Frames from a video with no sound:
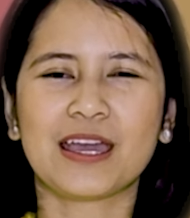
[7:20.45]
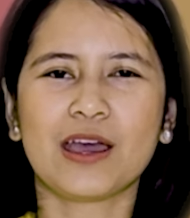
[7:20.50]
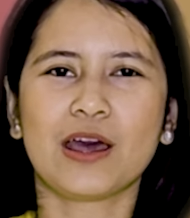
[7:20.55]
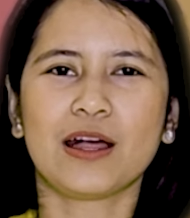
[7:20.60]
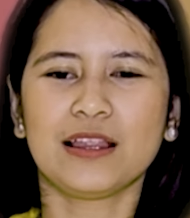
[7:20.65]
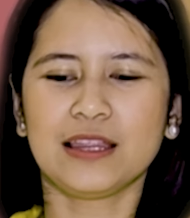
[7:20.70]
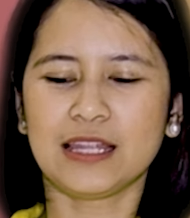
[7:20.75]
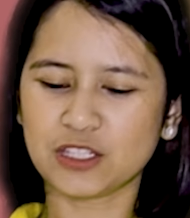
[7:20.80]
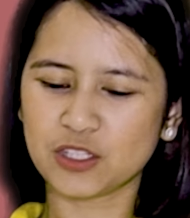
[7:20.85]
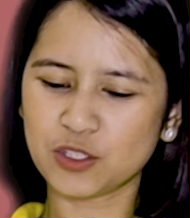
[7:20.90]

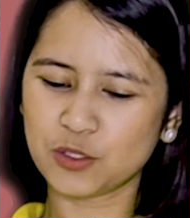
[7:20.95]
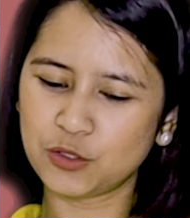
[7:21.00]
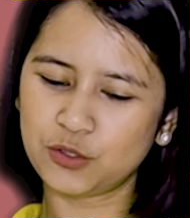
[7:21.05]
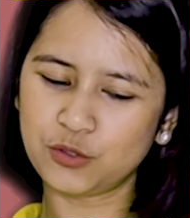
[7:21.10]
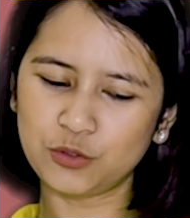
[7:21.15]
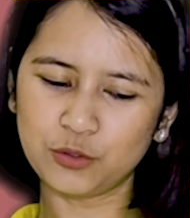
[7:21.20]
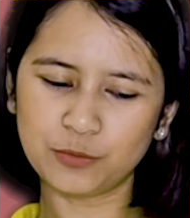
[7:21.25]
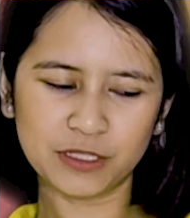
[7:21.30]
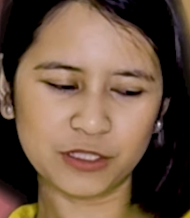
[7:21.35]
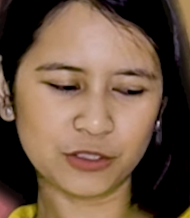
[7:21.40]
Let's
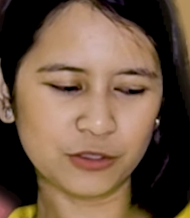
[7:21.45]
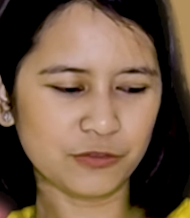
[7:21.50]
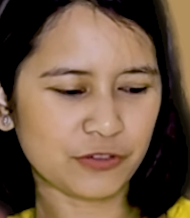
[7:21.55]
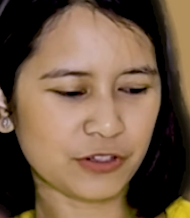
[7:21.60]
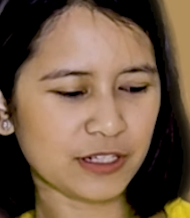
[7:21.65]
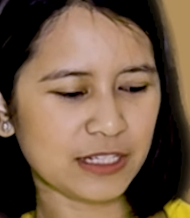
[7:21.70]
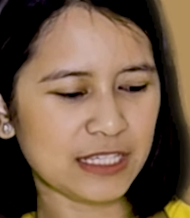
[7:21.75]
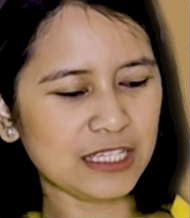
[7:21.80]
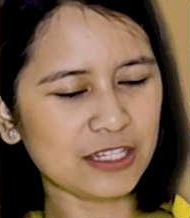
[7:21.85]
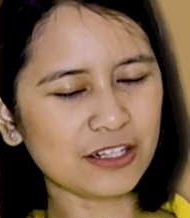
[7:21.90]
zoom in over
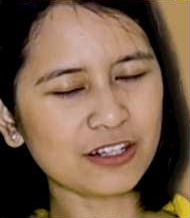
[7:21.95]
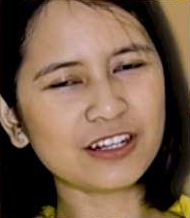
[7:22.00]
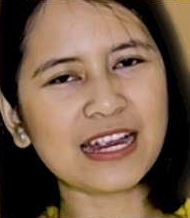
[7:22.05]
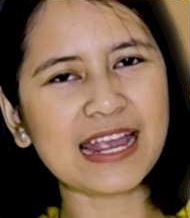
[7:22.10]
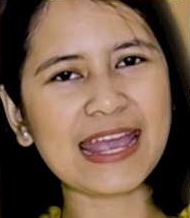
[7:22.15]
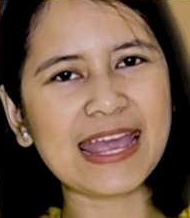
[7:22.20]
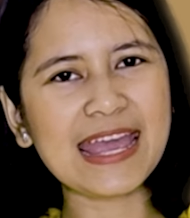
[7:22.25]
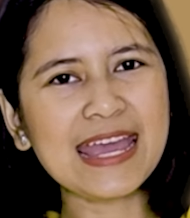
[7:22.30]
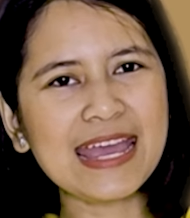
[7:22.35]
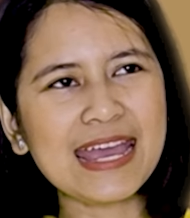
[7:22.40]
here,
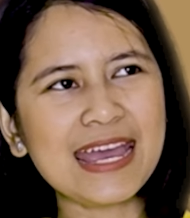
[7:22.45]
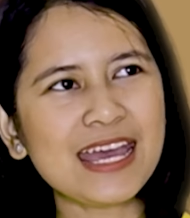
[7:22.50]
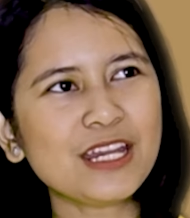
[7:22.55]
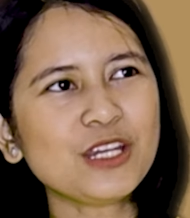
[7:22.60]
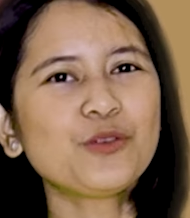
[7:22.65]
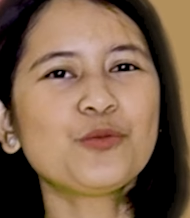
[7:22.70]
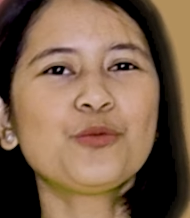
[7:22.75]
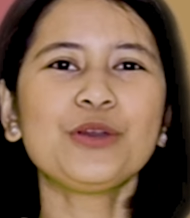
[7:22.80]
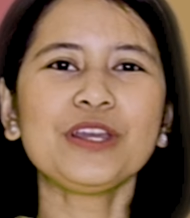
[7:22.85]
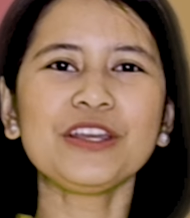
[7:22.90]

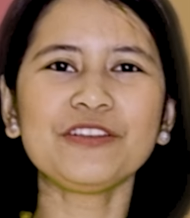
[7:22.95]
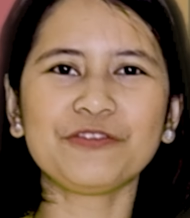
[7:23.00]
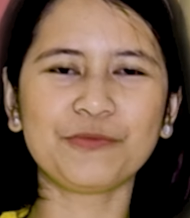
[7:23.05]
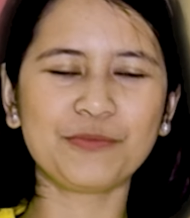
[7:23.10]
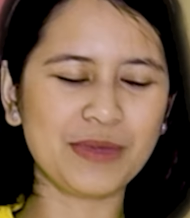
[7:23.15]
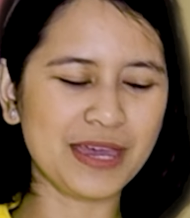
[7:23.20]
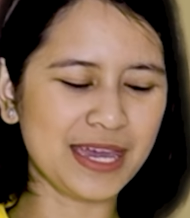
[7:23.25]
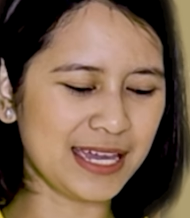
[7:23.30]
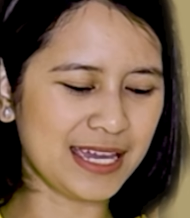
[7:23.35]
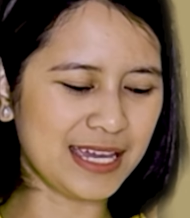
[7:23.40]
and we've
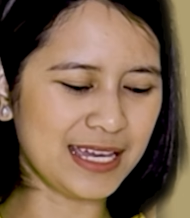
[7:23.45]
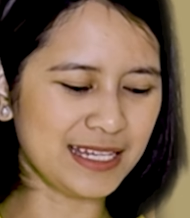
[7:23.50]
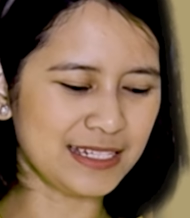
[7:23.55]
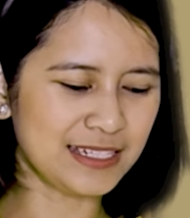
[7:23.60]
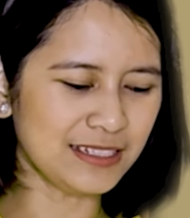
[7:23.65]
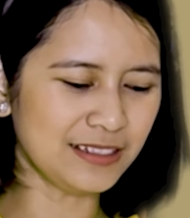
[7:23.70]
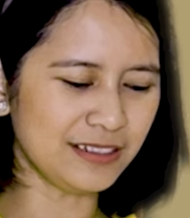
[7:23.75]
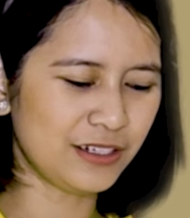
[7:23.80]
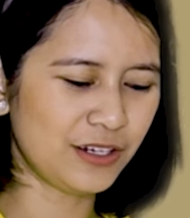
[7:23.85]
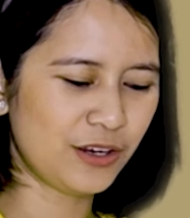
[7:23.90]
made
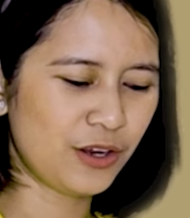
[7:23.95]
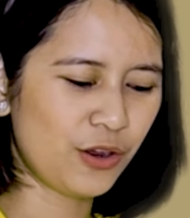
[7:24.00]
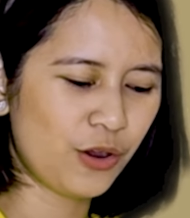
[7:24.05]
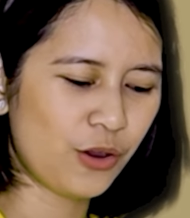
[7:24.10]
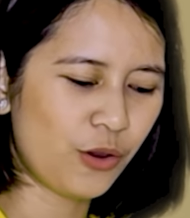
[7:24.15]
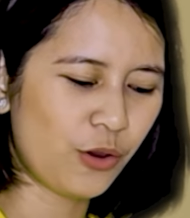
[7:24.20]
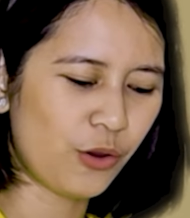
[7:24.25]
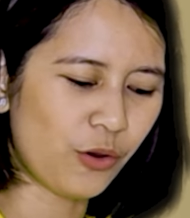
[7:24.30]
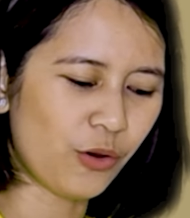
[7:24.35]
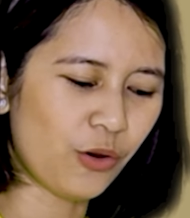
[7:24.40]

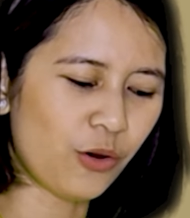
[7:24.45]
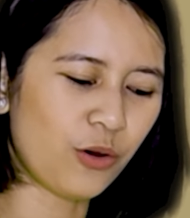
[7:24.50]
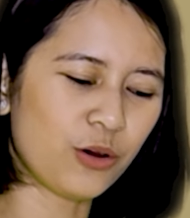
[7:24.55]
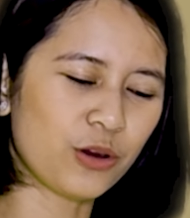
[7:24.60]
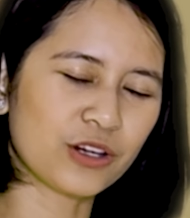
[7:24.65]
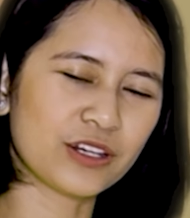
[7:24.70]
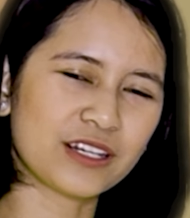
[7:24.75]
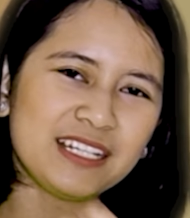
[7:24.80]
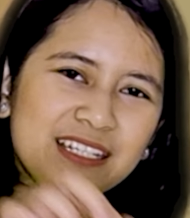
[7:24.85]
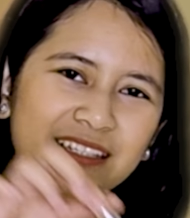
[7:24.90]

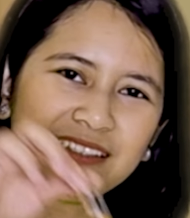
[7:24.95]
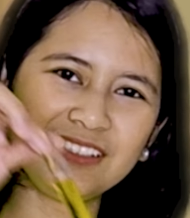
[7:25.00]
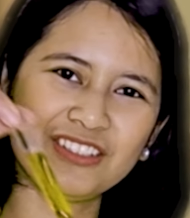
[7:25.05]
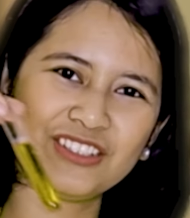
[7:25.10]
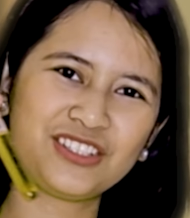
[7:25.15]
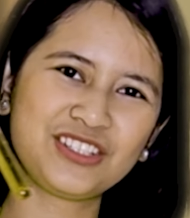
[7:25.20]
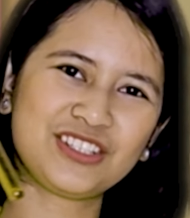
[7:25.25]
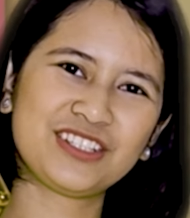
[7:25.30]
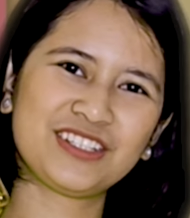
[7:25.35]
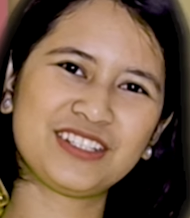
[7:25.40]

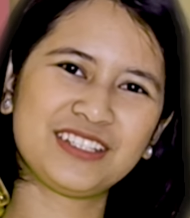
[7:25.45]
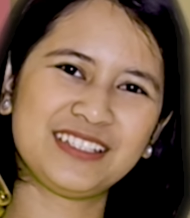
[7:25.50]
orange,